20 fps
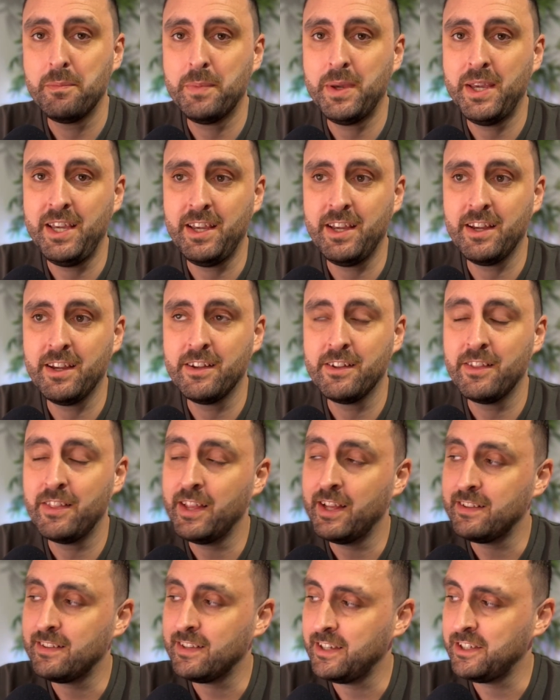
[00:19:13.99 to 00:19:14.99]
ping
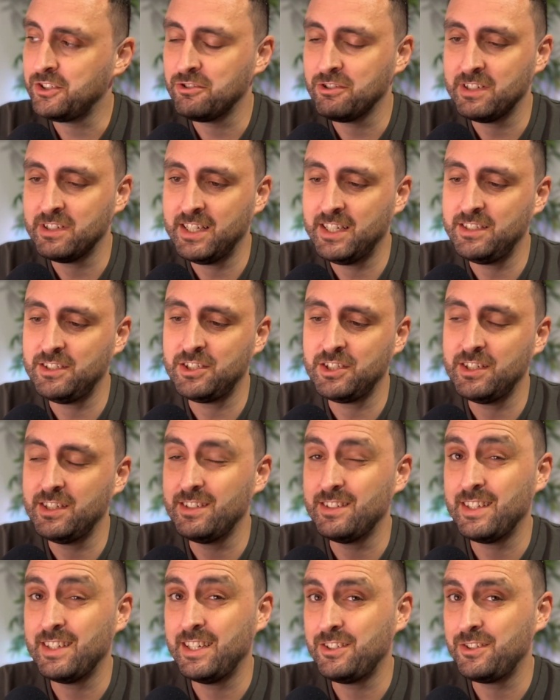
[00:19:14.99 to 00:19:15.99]
that takes your attention
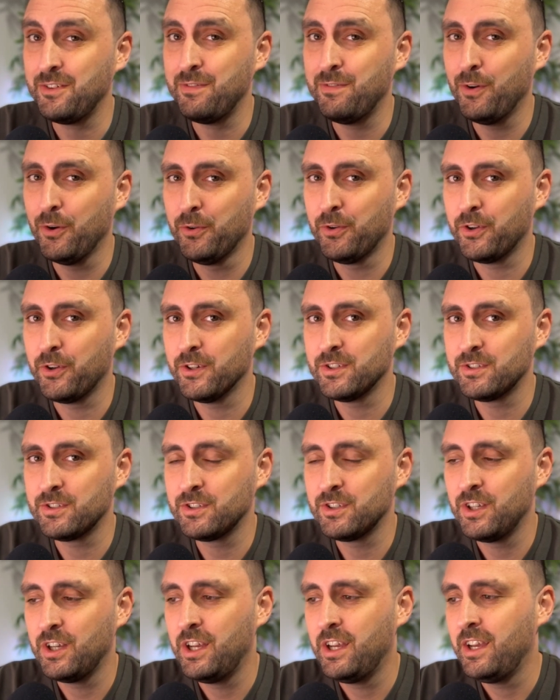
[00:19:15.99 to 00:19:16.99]
and takes your
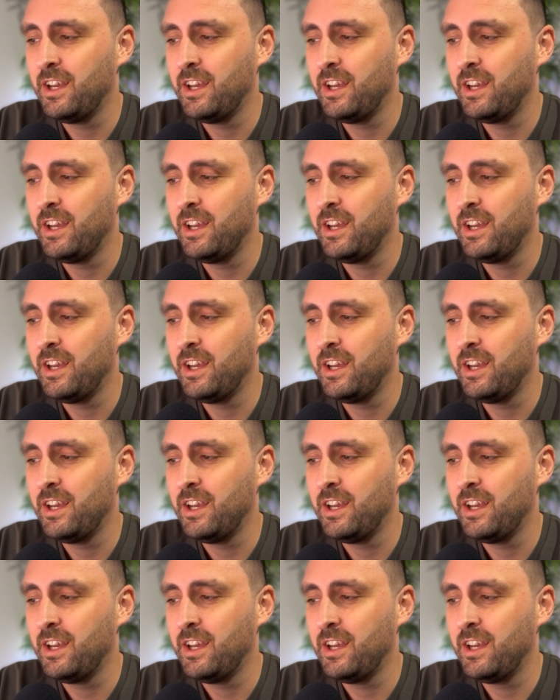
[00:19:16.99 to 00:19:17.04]
focus